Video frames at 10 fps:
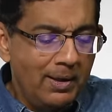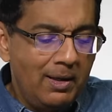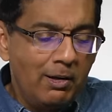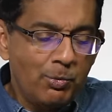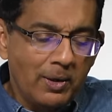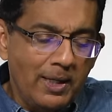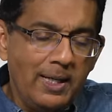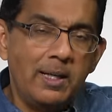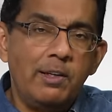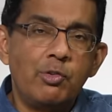here's what
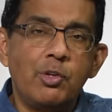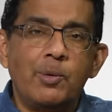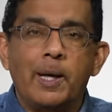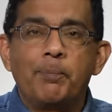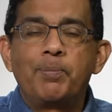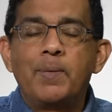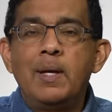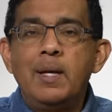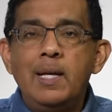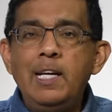Lincoln is doing.
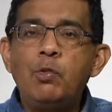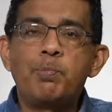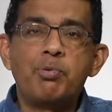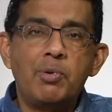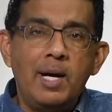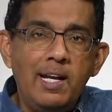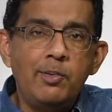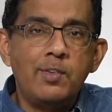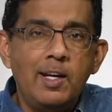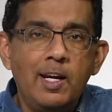He's
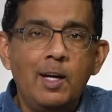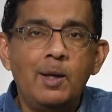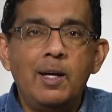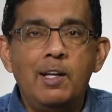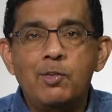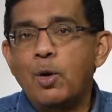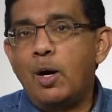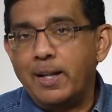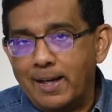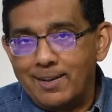praising his
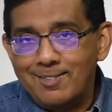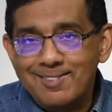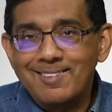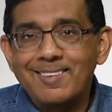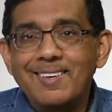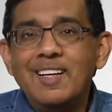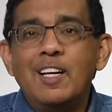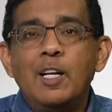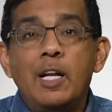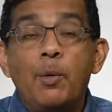audience.
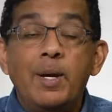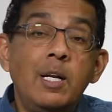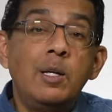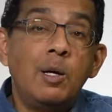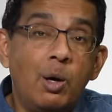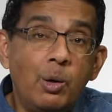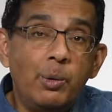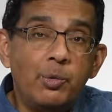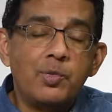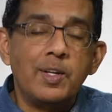Now, he
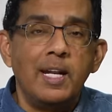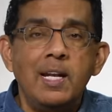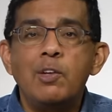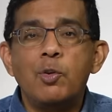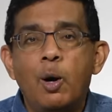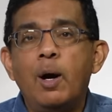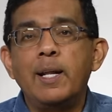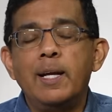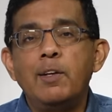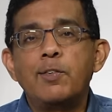knows that in his
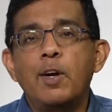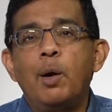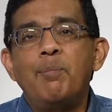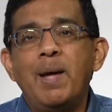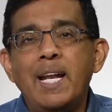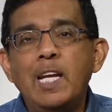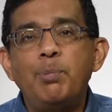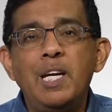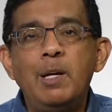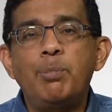audience are many
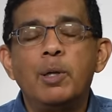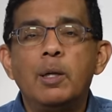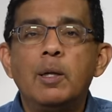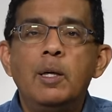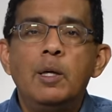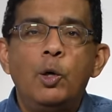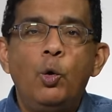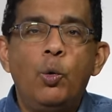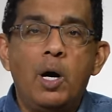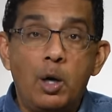people
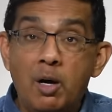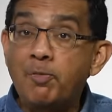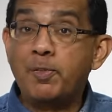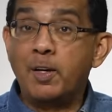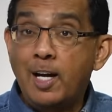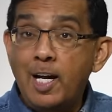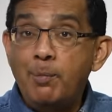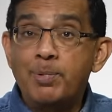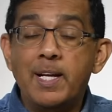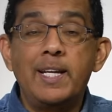who are of the
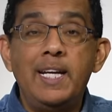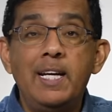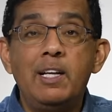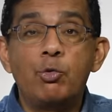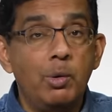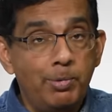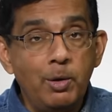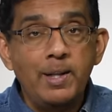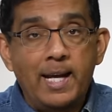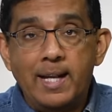type that he is
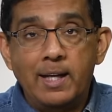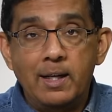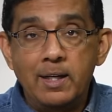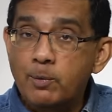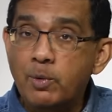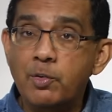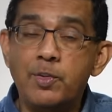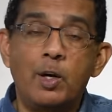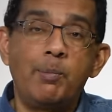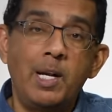repudiating. In other words,
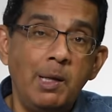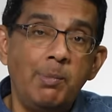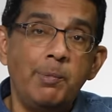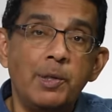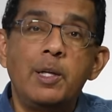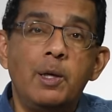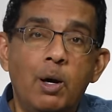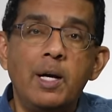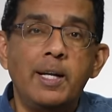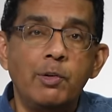there are many people in the
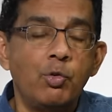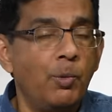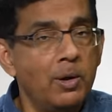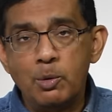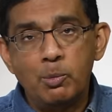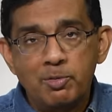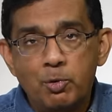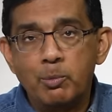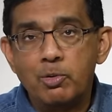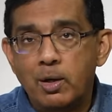audience who are not
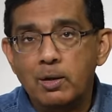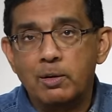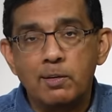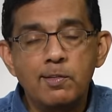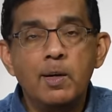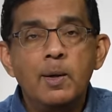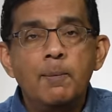reformed drunkards.